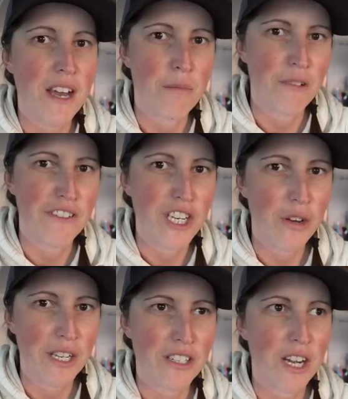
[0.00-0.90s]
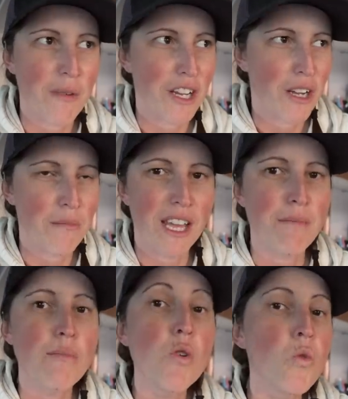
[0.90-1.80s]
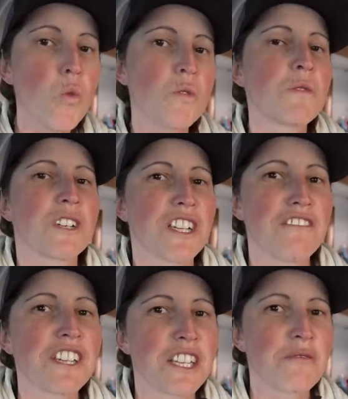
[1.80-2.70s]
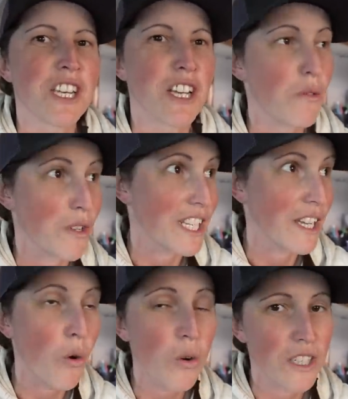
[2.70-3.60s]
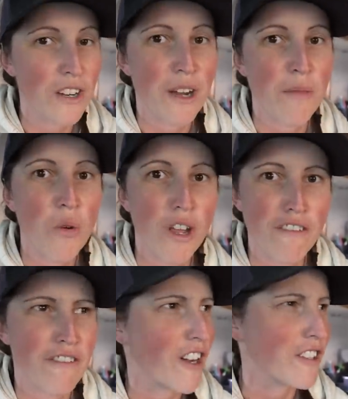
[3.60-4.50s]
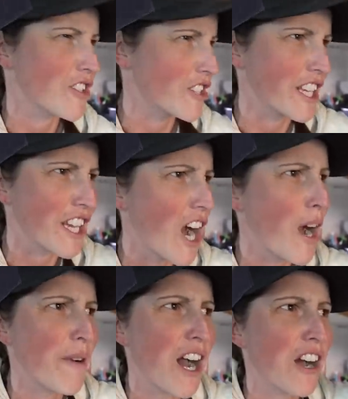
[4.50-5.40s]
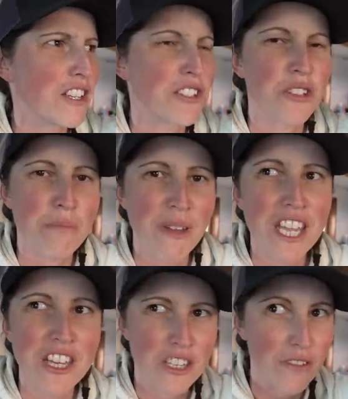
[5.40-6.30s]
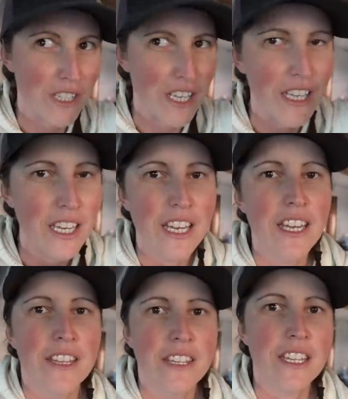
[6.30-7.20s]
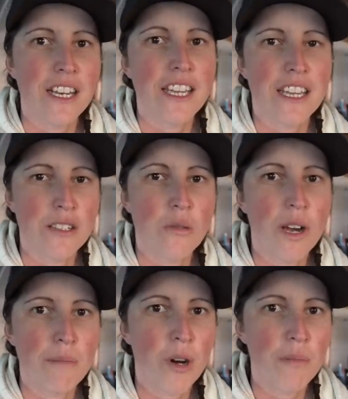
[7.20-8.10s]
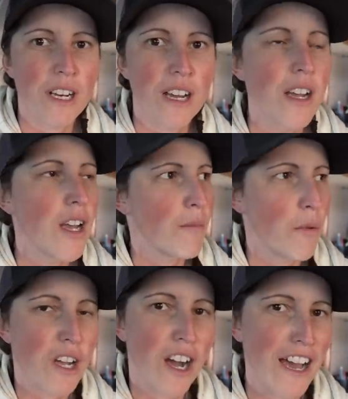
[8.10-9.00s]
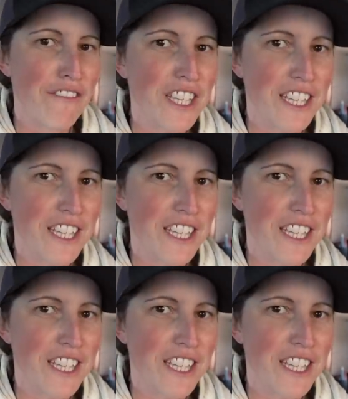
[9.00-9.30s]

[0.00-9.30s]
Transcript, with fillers: up of a night time and go and play boules, which I think is really cool. You see it all the time, all over France, just in car parks and on the beach, and obviously near the lake it's quite popular. But we are having